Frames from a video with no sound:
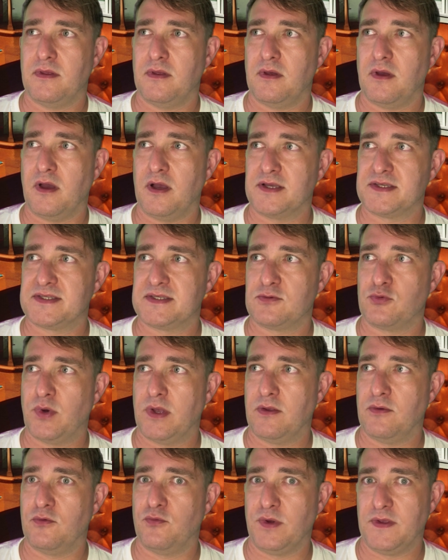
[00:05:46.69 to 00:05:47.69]
us
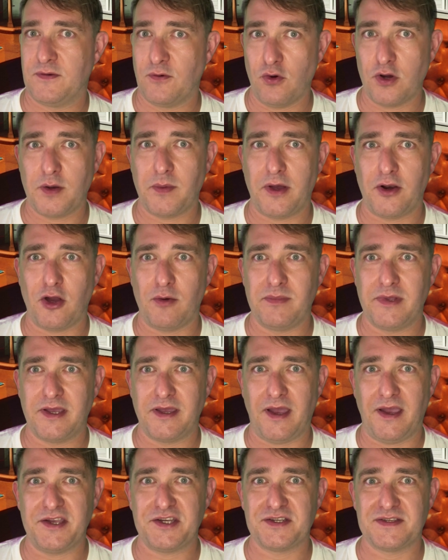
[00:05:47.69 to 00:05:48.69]
when we talk about
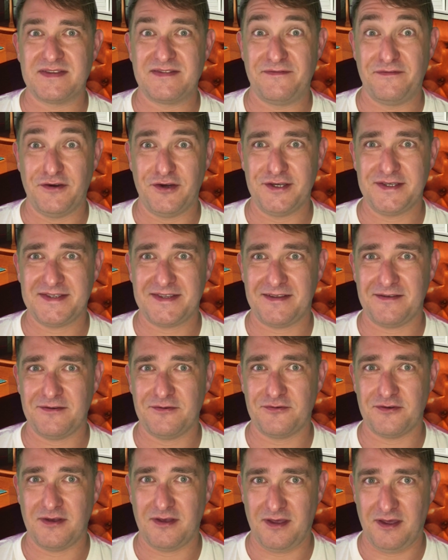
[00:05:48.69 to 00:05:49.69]
obligations first
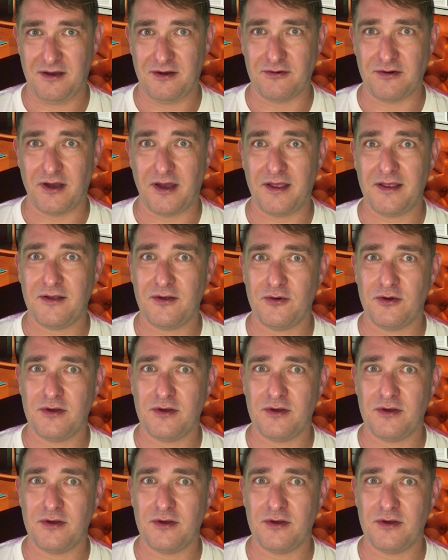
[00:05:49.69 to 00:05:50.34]
here, right,